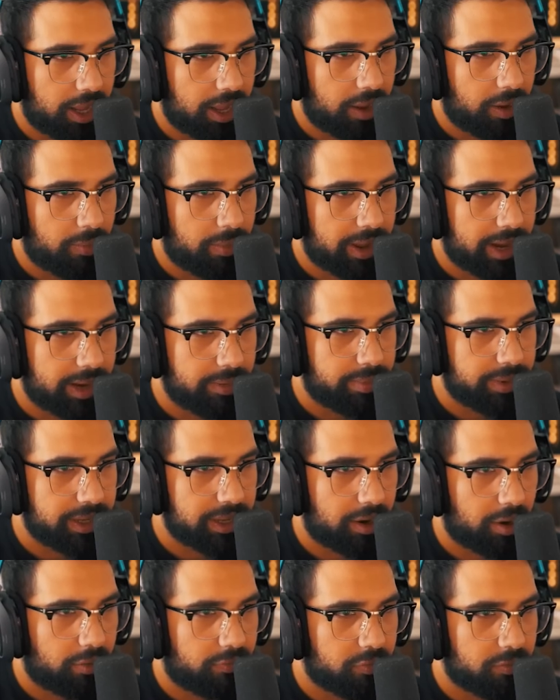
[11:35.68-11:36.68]
How about I pee
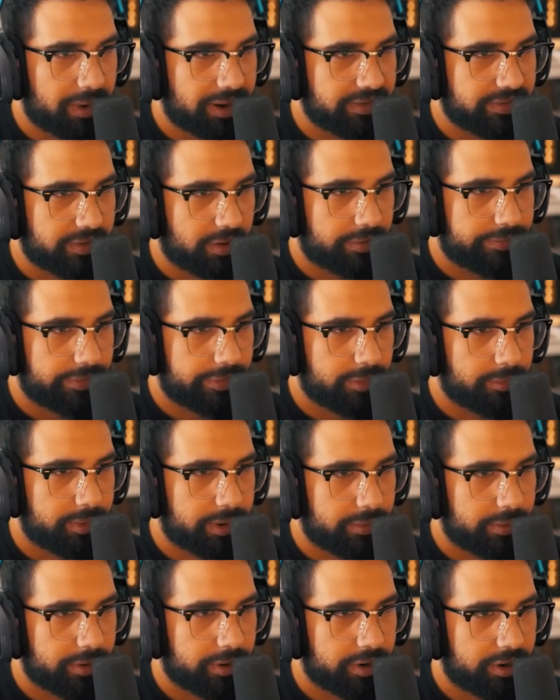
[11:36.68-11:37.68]
all over myself on the
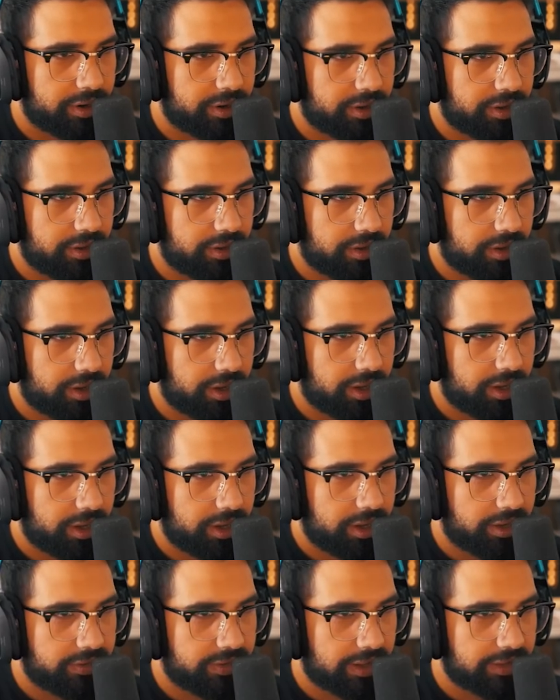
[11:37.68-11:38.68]
mirror?
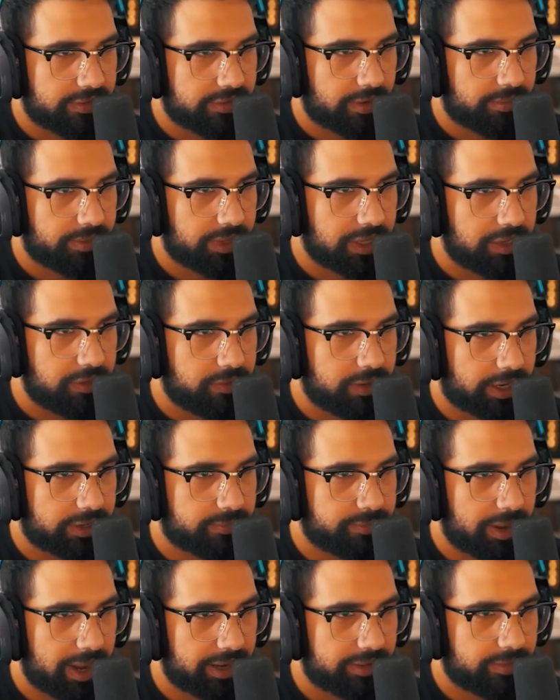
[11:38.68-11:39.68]
Is that something you'd
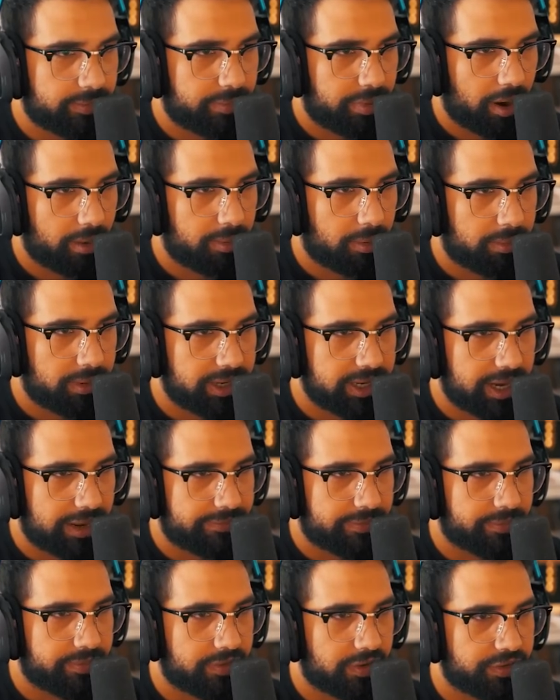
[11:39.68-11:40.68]
expect? Probably not
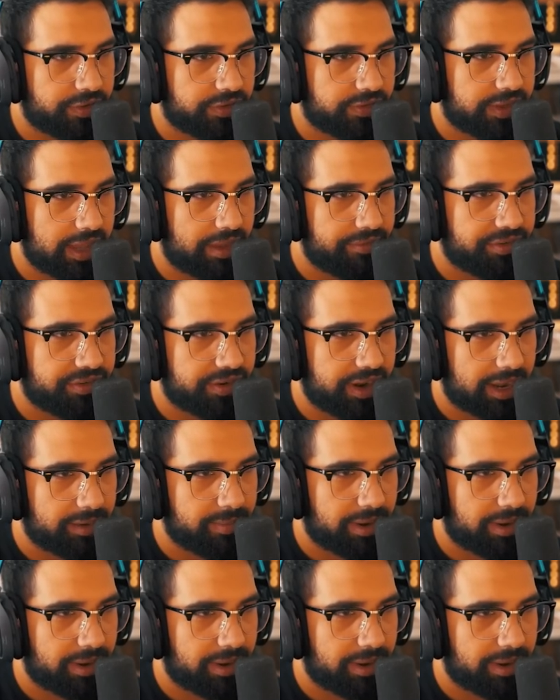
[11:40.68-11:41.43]
from such a savage like